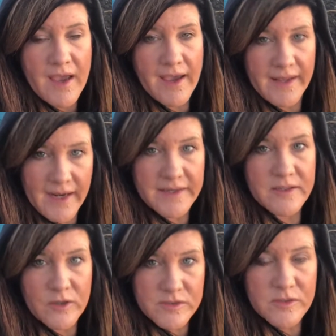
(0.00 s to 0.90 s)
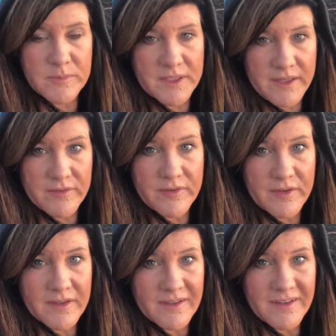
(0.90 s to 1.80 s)
and I can also believe
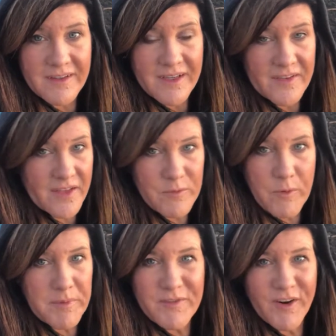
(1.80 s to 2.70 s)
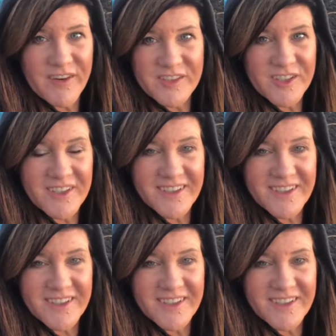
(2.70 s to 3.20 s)
that it won't be forever.